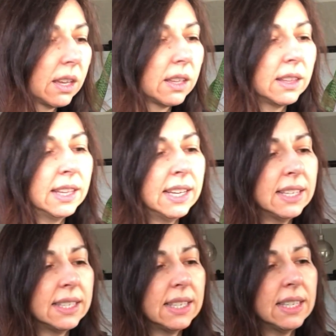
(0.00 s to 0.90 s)

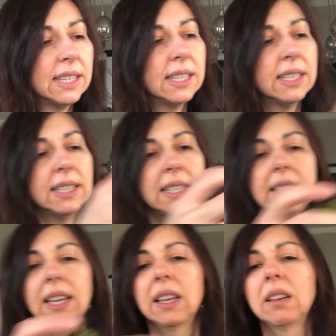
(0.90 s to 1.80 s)
This is
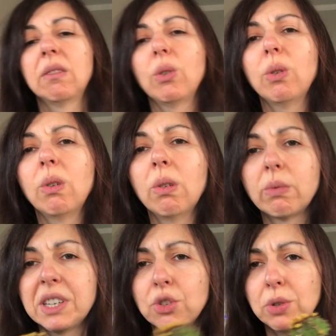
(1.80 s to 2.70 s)

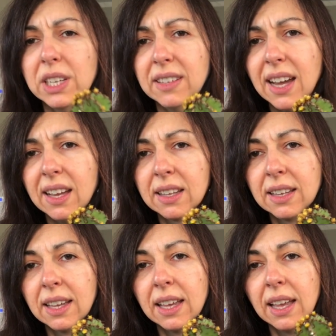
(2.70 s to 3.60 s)
Restricta.
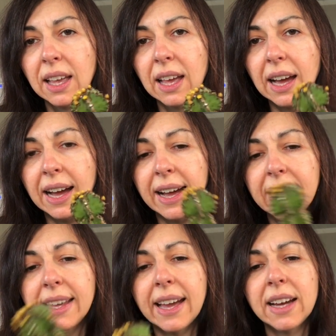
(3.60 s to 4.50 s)

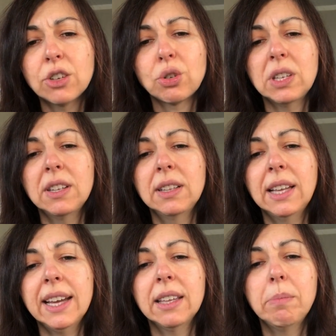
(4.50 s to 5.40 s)
I actually didn't
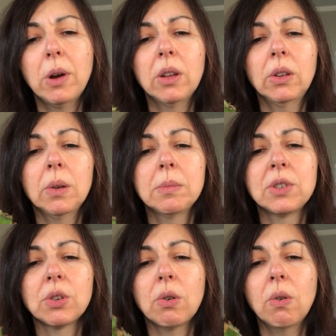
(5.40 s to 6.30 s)
like the bottom,
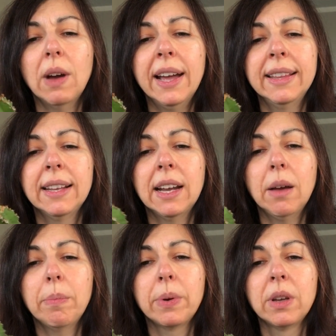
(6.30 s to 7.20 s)
so I ended
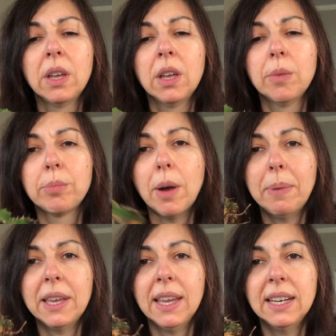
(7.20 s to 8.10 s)
up
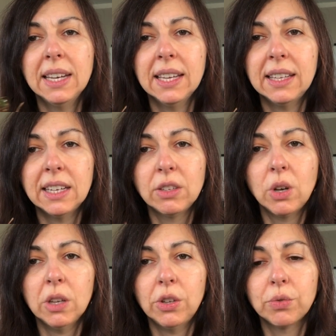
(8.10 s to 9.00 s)
propagating it and it
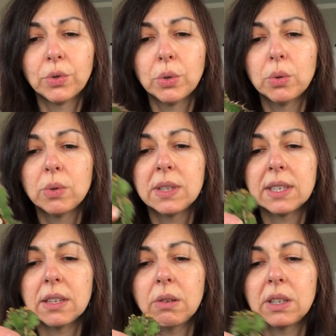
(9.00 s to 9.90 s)
got the
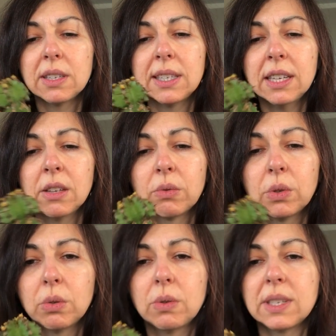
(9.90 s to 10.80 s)
roots. You can see the
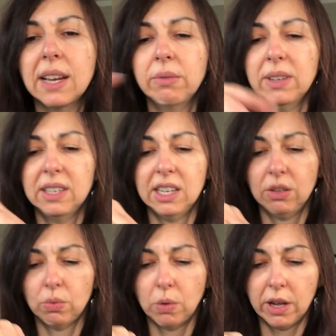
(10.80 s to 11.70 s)
roots. I really
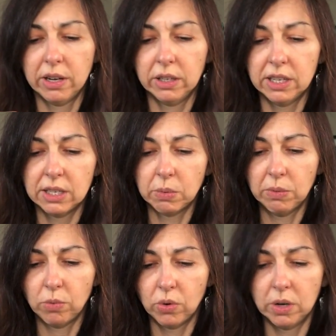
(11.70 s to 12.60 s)
need to water this
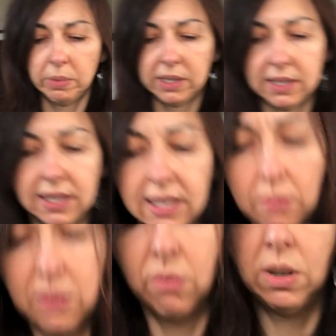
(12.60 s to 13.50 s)
one more because it
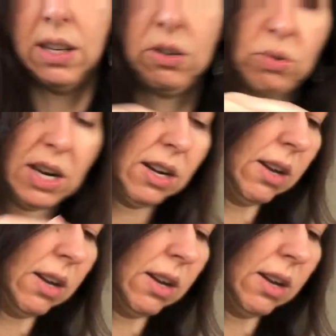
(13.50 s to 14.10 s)
seems really dried